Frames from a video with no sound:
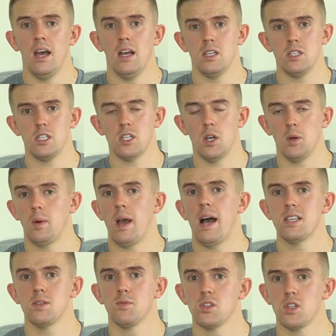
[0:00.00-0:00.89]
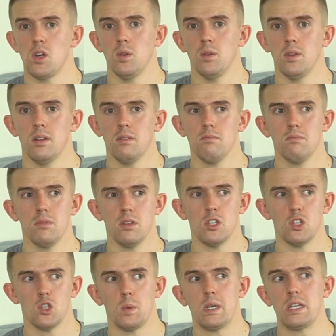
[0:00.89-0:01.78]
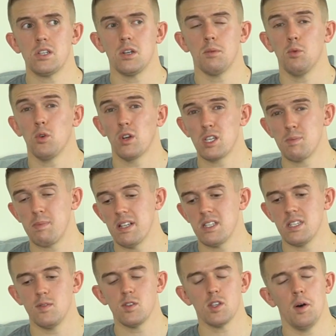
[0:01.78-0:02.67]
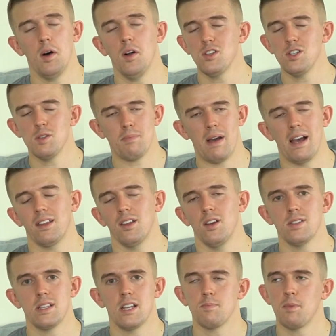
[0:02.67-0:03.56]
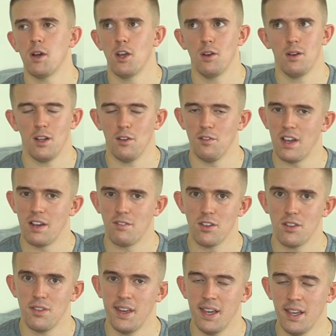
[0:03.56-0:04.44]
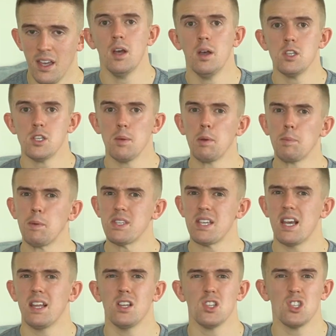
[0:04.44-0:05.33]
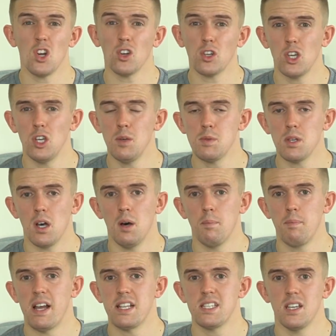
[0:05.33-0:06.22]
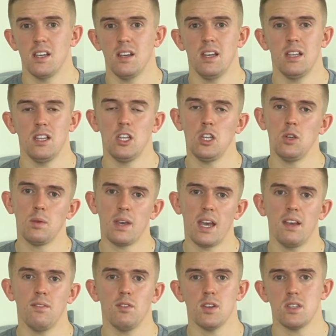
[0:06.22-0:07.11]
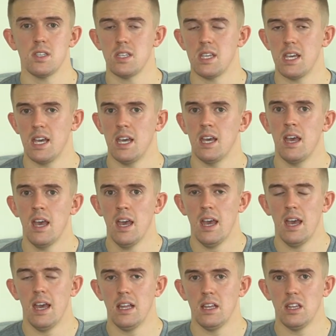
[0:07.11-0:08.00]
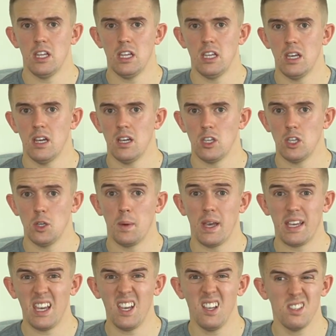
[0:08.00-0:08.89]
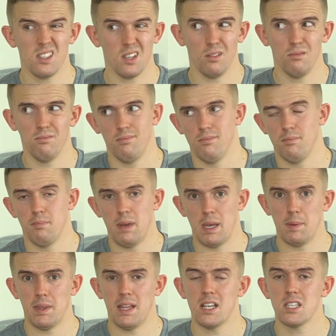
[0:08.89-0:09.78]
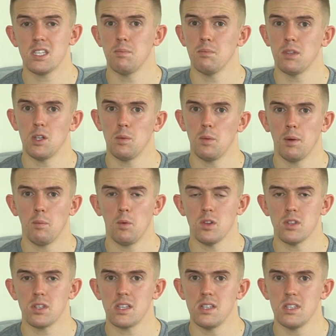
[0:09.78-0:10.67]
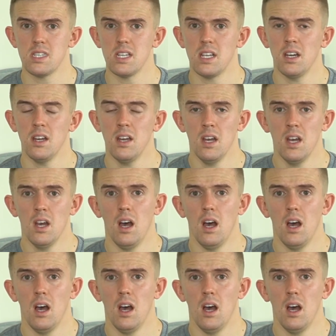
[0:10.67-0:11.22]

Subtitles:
So as a result, the sweets are more expensive, so I'll just pack those. That's my own little favourite thing. Some people say that stock cubes are better in the UK versus here in the UAE, so maybe that's something you might want to consider.